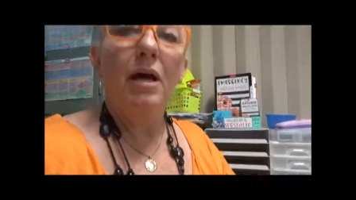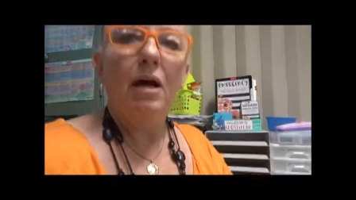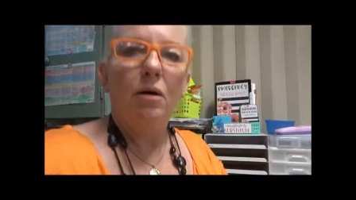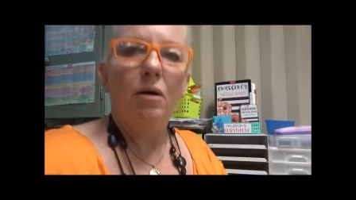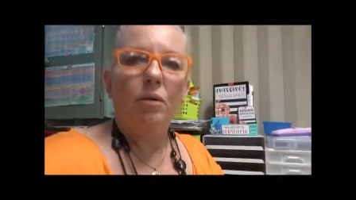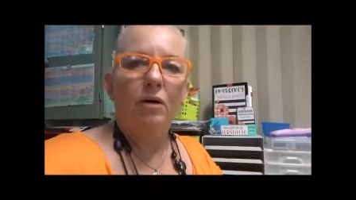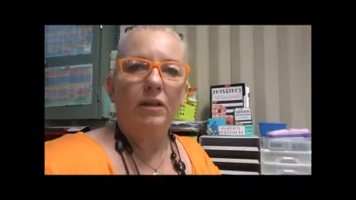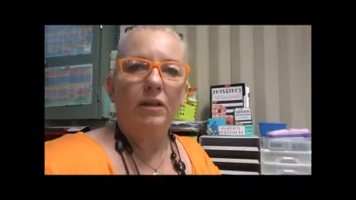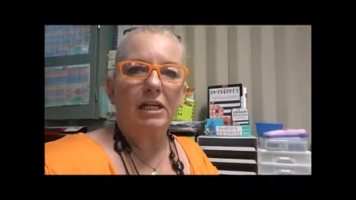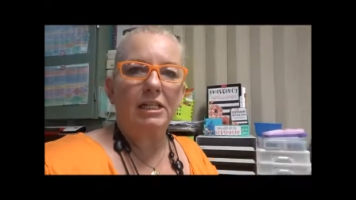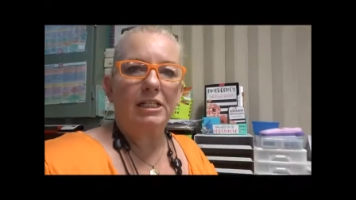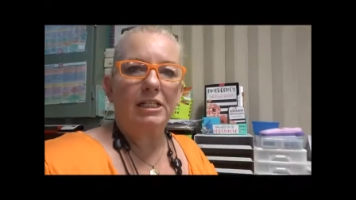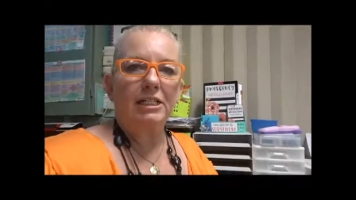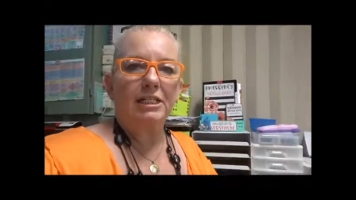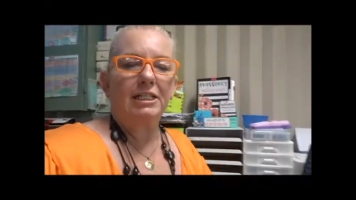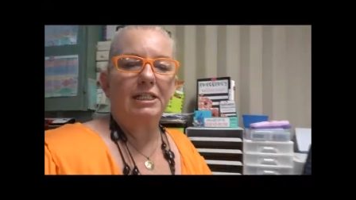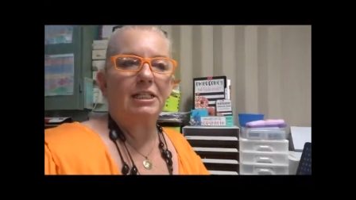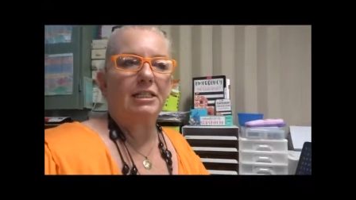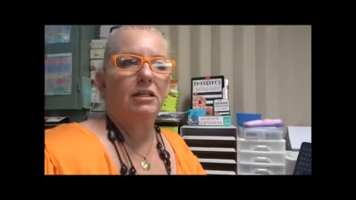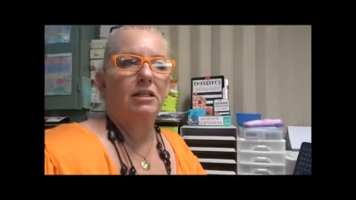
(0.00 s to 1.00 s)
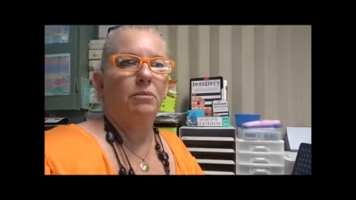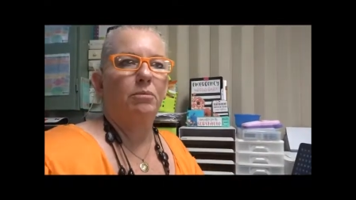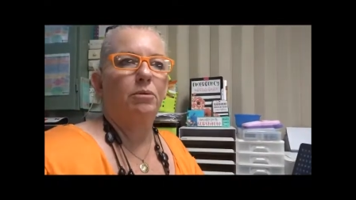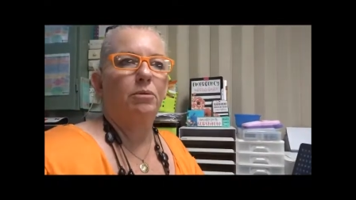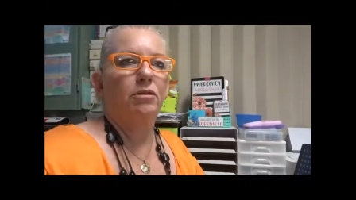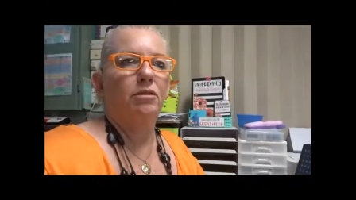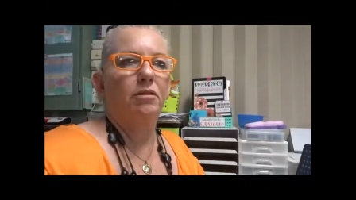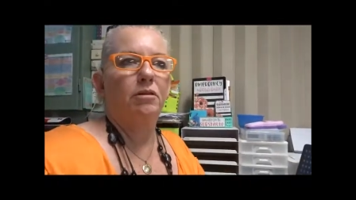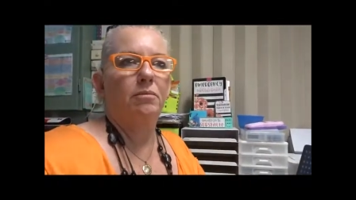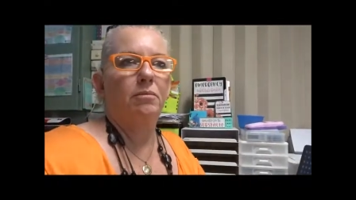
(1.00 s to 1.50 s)
What they did is
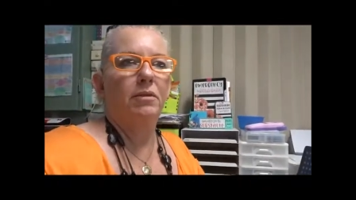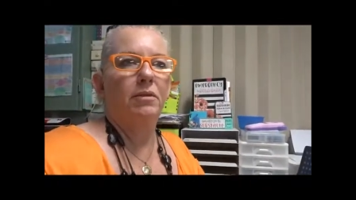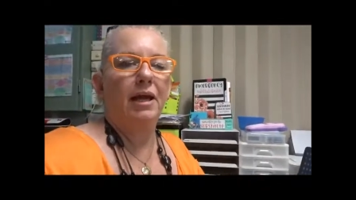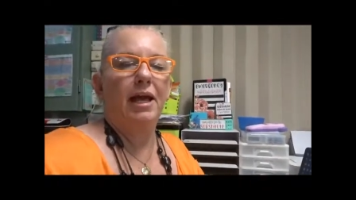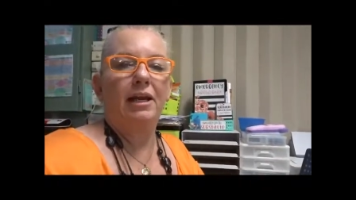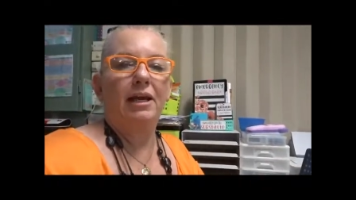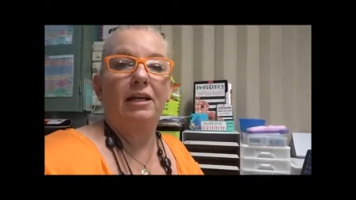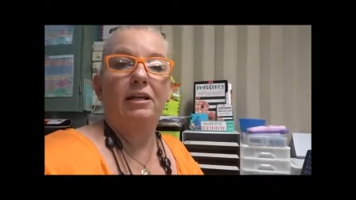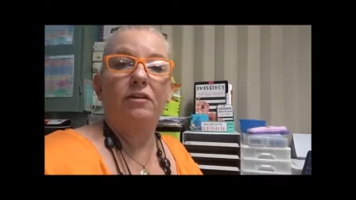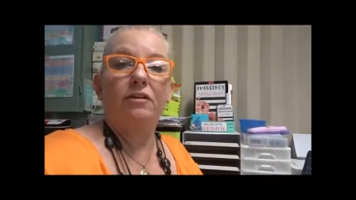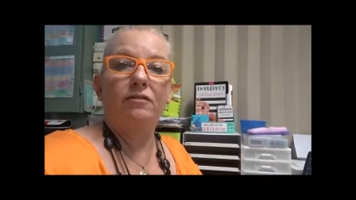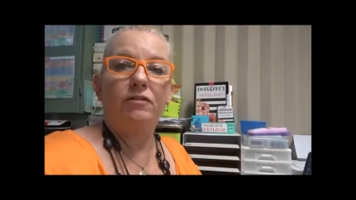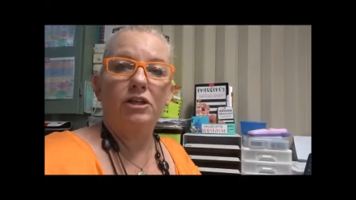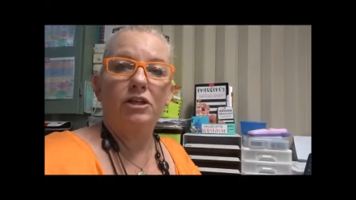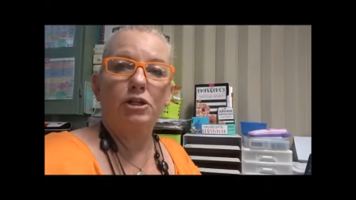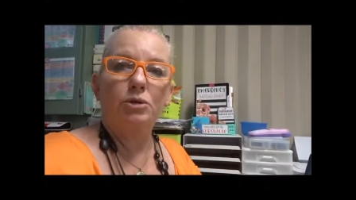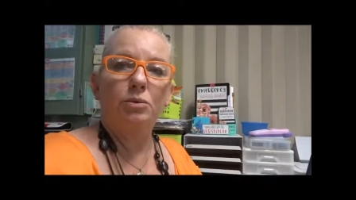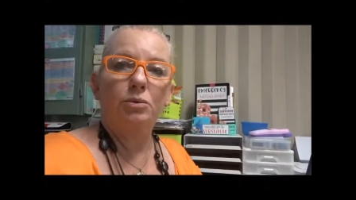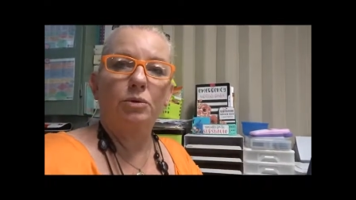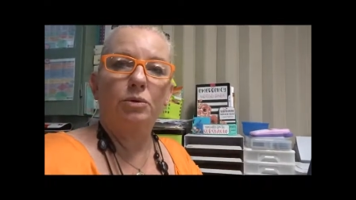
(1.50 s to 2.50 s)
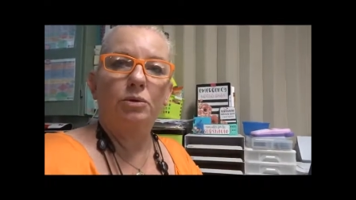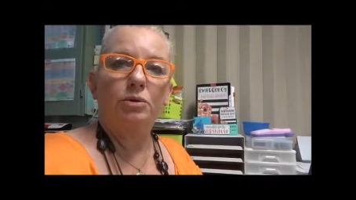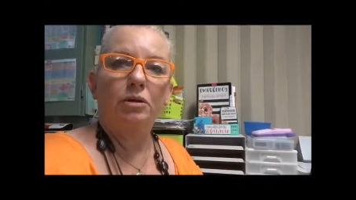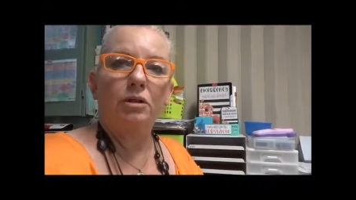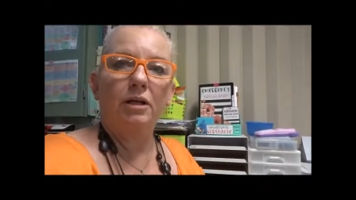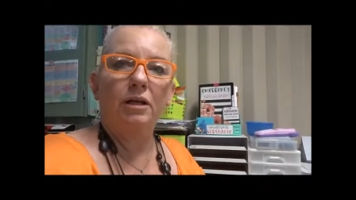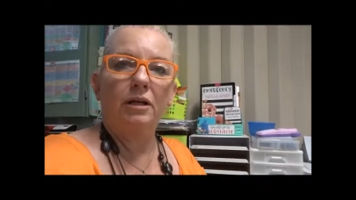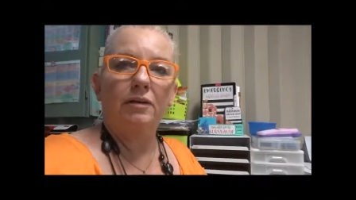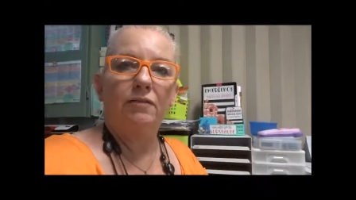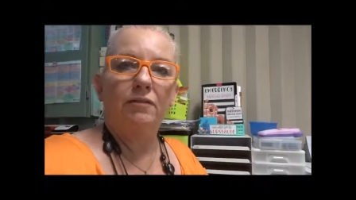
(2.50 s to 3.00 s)
they had
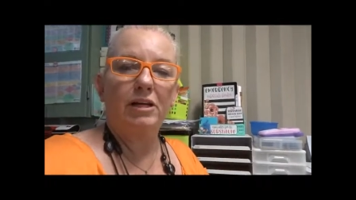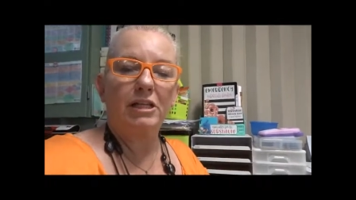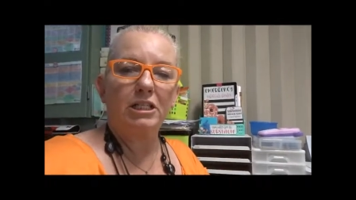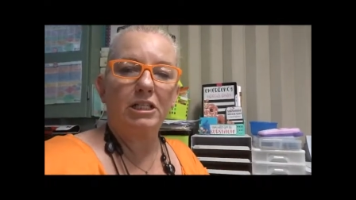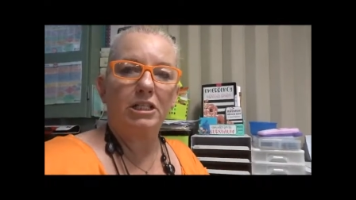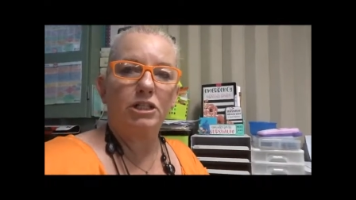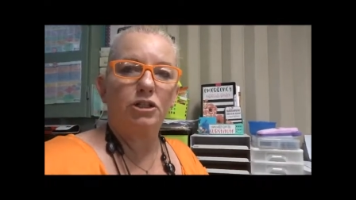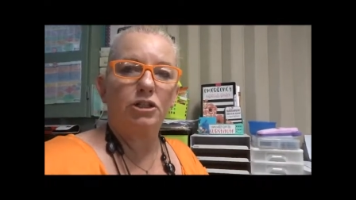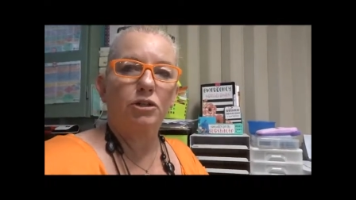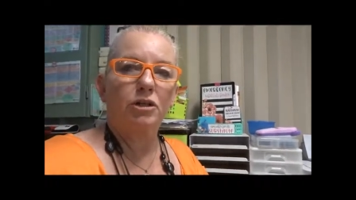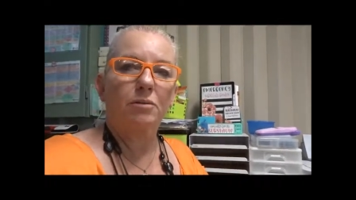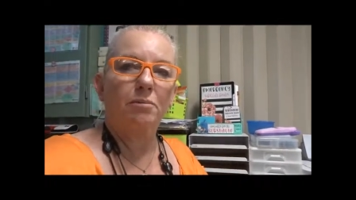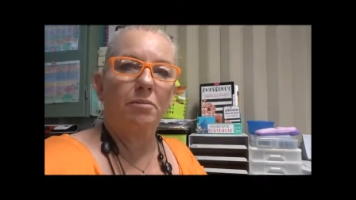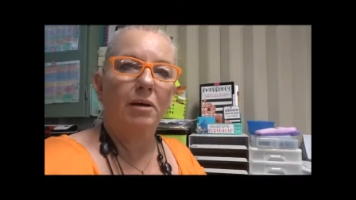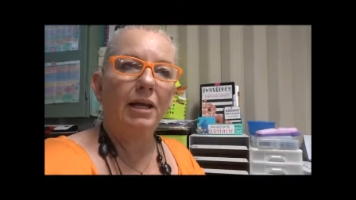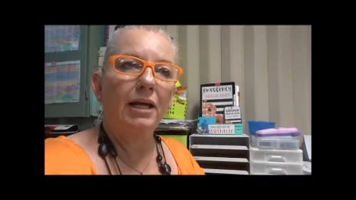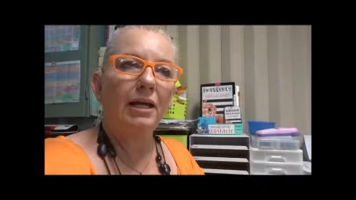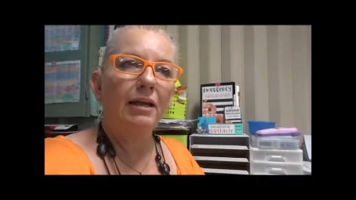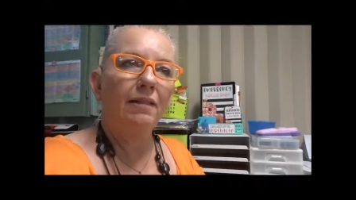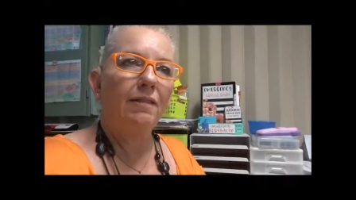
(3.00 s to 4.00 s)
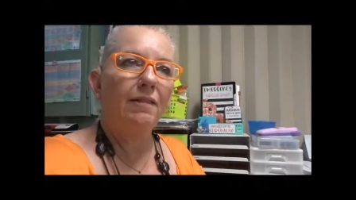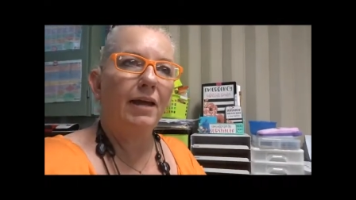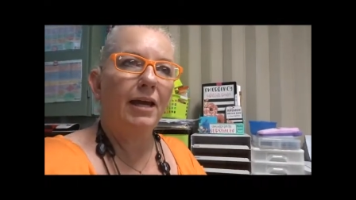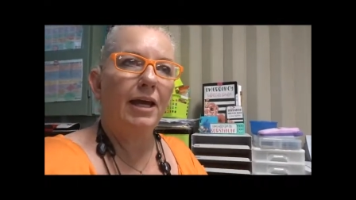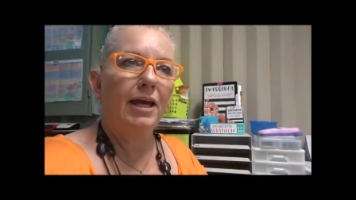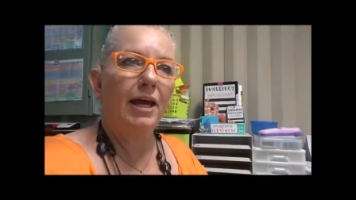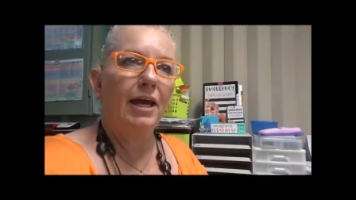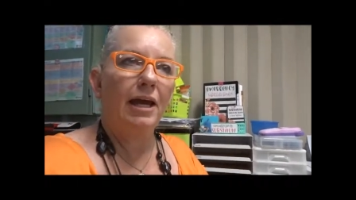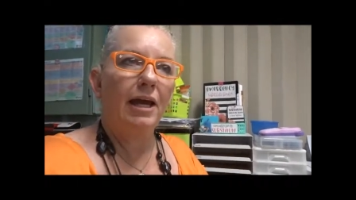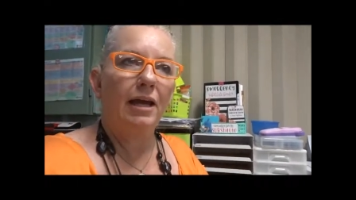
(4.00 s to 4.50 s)
individual events to complete, they
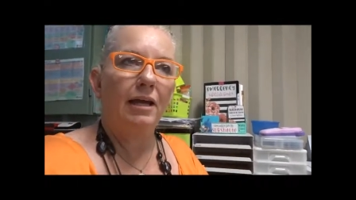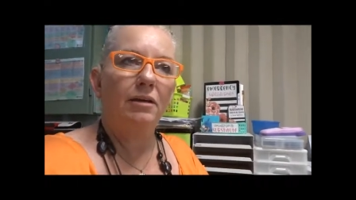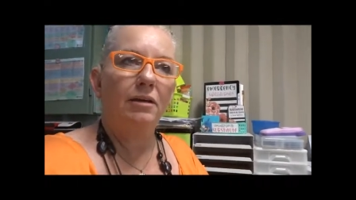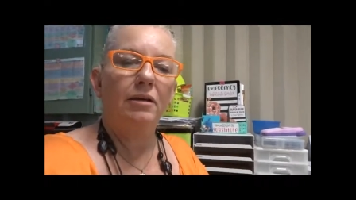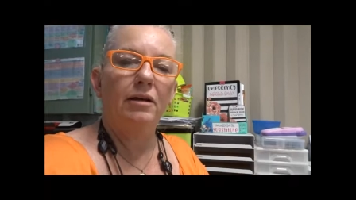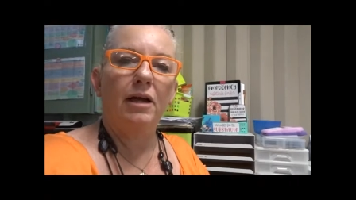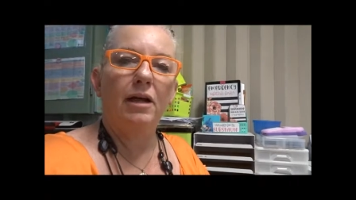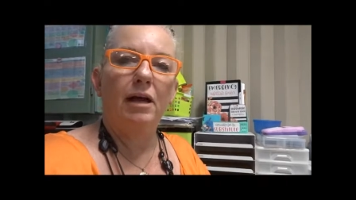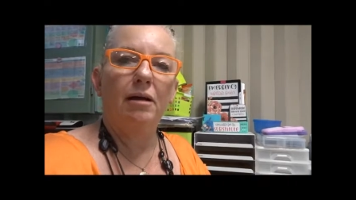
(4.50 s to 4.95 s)
had